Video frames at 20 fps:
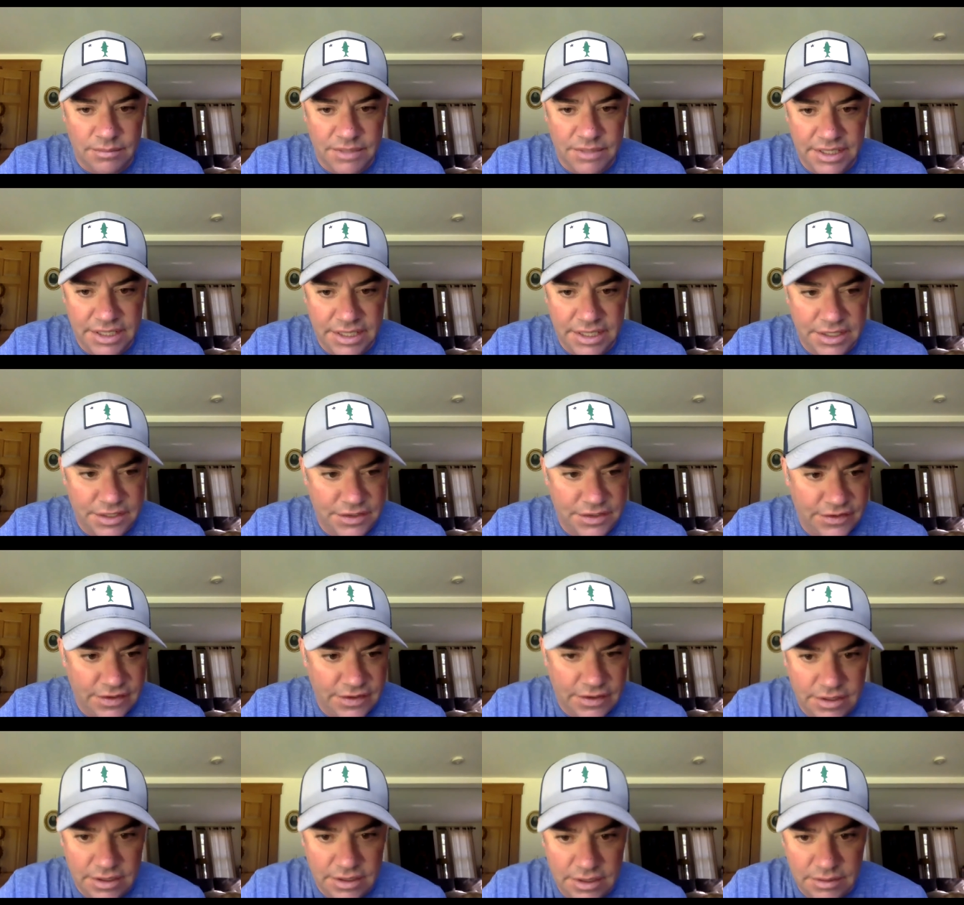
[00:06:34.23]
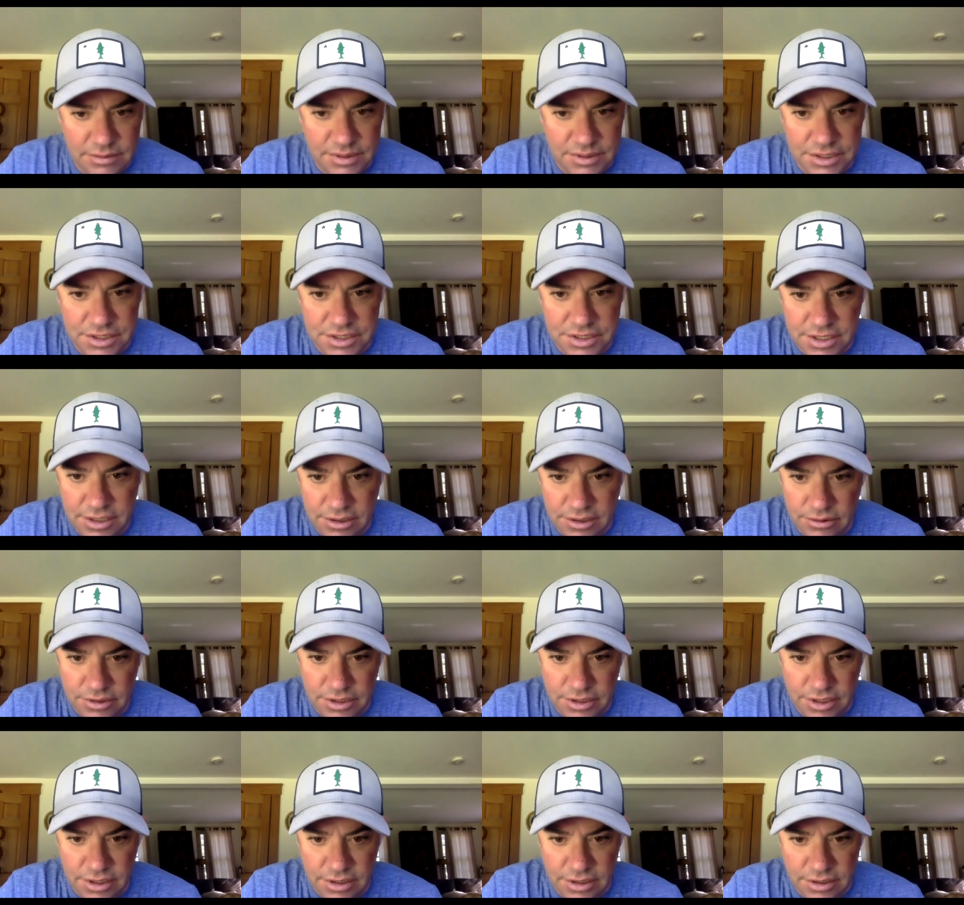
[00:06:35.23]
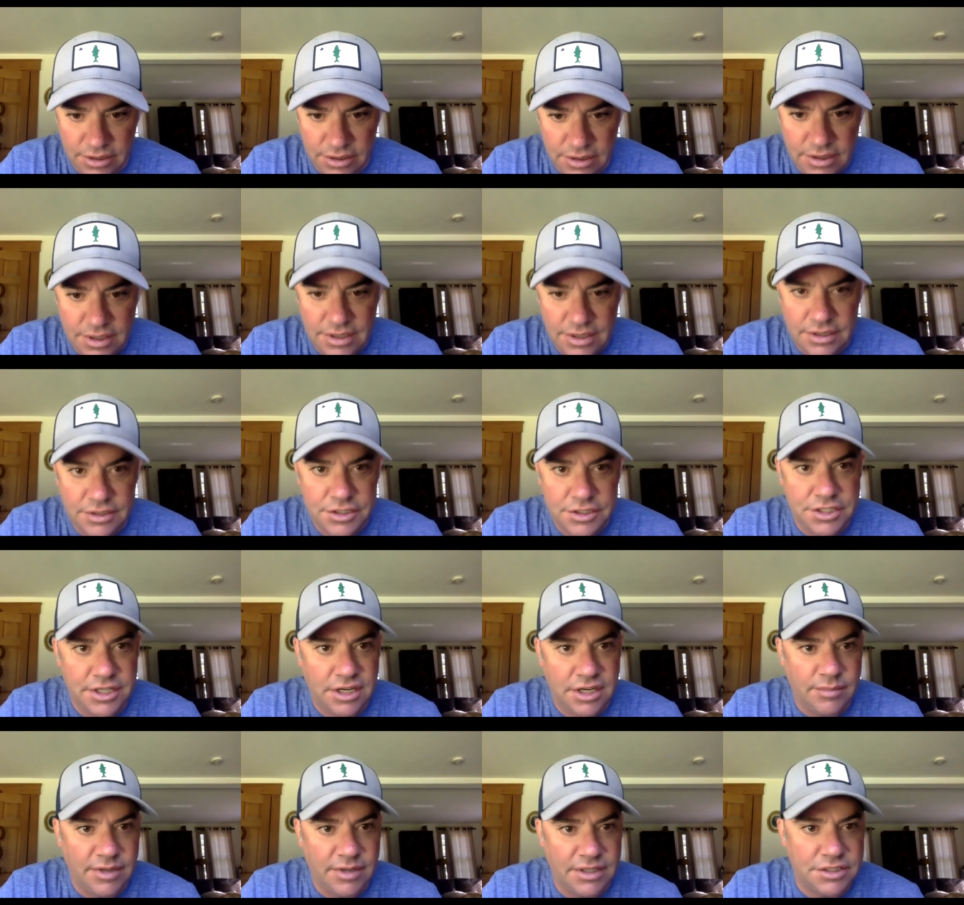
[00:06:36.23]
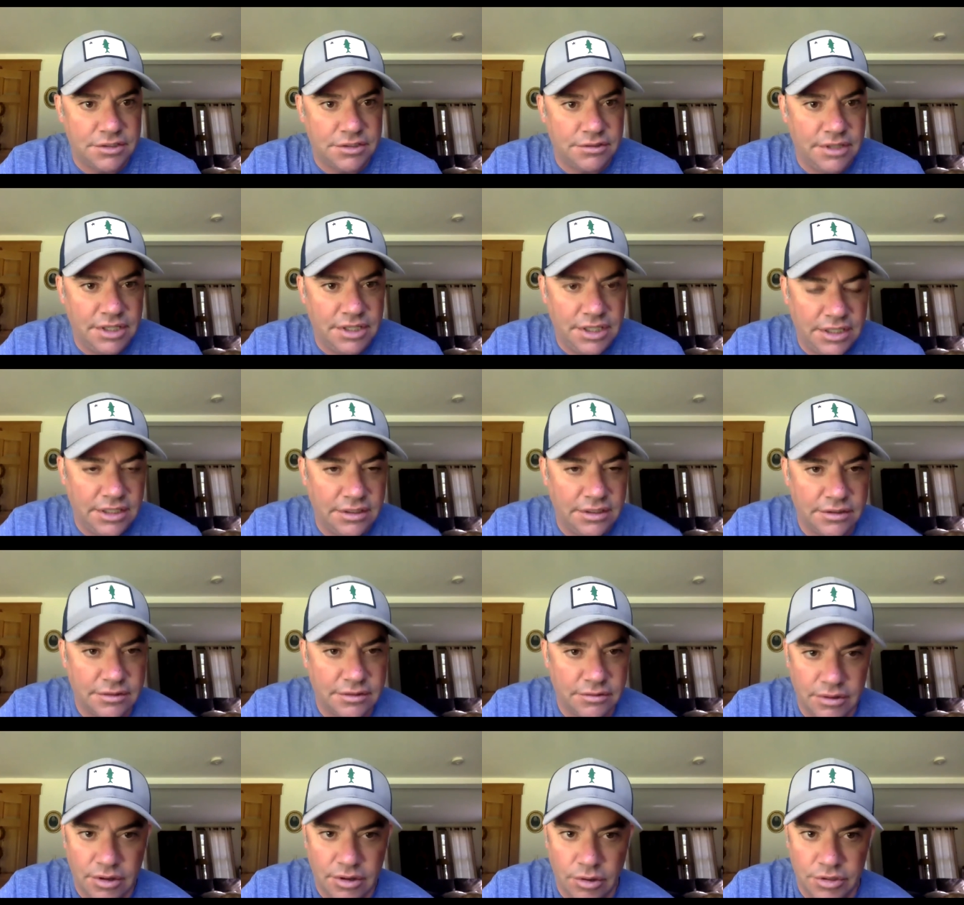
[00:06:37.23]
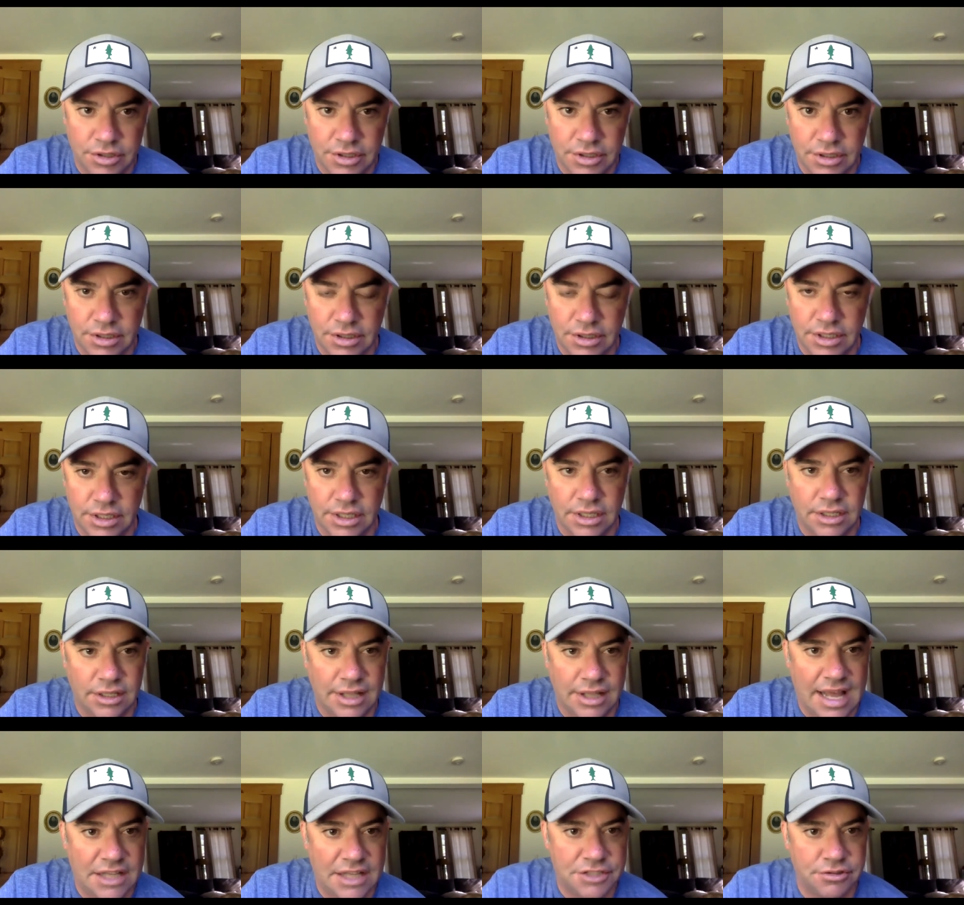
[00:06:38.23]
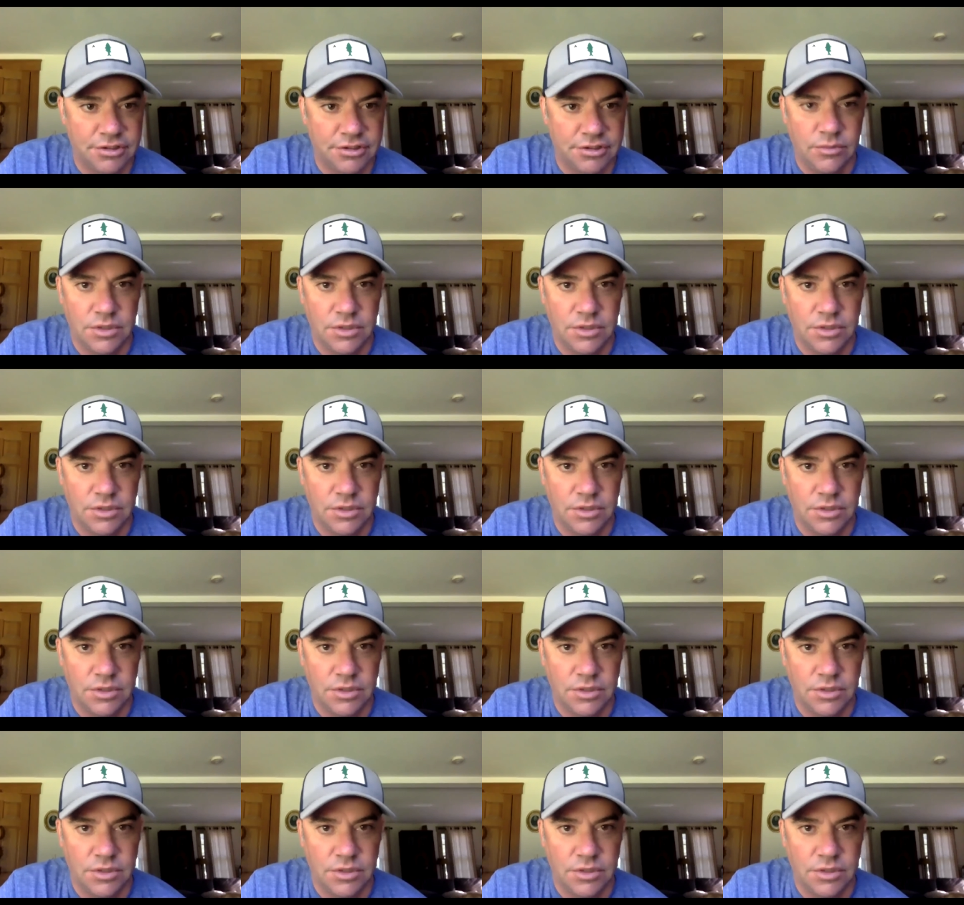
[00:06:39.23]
is, let me just go to share my screen, go to the classroom,